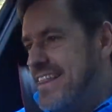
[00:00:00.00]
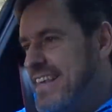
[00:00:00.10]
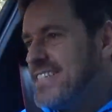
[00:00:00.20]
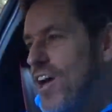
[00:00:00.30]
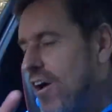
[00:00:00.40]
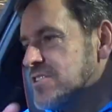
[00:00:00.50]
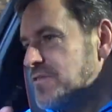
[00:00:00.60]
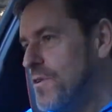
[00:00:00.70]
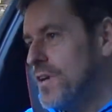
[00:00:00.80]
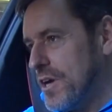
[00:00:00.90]
this car's
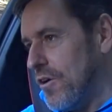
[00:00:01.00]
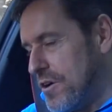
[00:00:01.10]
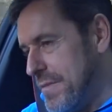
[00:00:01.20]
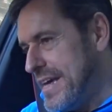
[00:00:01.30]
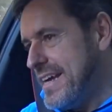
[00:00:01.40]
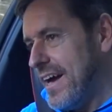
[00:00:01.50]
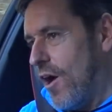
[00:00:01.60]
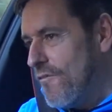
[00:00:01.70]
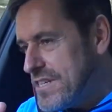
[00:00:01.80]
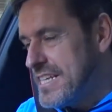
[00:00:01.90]
fuel economy
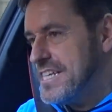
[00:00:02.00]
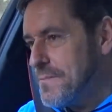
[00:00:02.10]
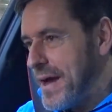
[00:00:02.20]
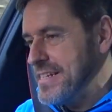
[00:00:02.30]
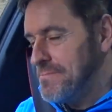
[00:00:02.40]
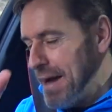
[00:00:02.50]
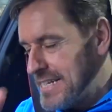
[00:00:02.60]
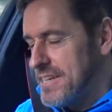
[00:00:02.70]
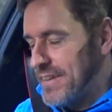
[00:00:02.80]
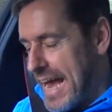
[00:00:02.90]
obviously depends
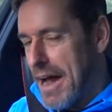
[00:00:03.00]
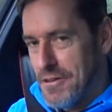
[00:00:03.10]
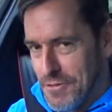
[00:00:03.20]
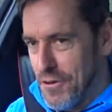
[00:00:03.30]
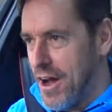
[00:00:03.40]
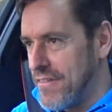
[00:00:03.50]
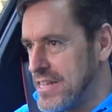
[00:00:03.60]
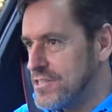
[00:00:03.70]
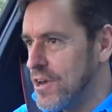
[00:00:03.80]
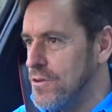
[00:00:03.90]
massively how you drive
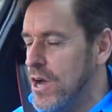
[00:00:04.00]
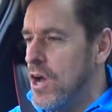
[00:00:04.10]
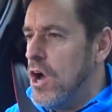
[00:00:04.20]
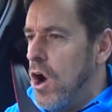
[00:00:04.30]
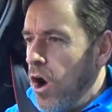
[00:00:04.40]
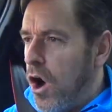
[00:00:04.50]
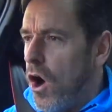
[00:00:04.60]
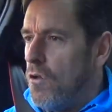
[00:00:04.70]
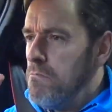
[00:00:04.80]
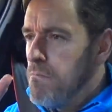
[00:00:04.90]
it. So
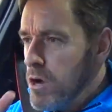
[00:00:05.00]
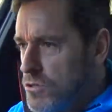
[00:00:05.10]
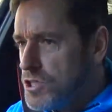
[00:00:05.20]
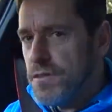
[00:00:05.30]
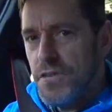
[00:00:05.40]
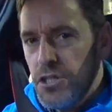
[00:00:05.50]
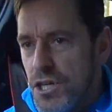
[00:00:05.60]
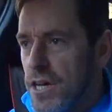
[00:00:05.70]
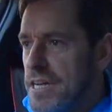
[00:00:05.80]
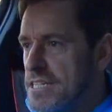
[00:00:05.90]
on most of the
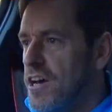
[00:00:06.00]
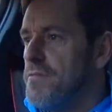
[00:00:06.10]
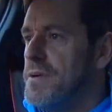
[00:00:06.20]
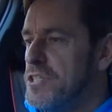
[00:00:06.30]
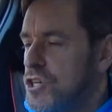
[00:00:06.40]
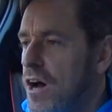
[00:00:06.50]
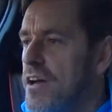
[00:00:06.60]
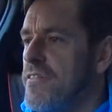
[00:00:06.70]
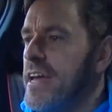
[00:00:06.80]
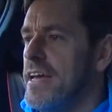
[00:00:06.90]
journeys I've been
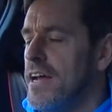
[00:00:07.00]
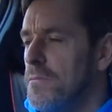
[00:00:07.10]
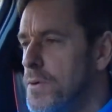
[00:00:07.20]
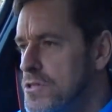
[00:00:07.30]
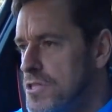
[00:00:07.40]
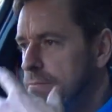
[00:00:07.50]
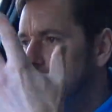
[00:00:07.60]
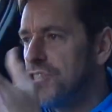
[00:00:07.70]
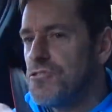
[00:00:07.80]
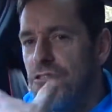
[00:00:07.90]
driving, and I'll put some
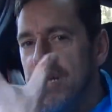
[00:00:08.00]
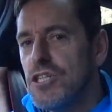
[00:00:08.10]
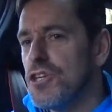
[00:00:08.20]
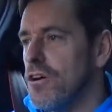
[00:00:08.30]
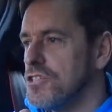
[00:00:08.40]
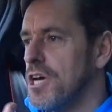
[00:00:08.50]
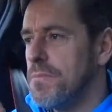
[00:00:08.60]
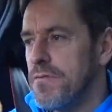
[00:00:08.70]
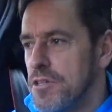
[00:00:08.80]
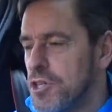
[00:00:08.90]
screenshots
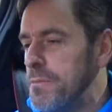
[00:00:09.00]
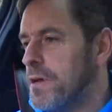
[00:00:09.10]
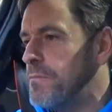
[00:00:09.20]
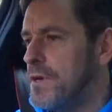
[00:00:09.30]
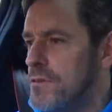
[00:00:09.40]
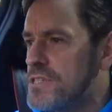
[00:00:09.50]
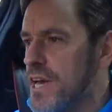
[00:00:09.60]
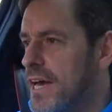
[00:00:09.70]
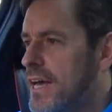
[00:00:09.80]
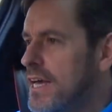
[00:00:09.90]
up of the trip
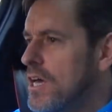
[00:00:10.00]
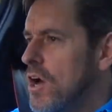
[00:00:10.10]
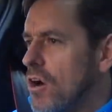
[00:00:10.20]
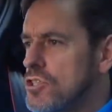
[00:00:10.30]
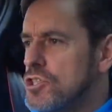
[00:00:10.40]
computer, on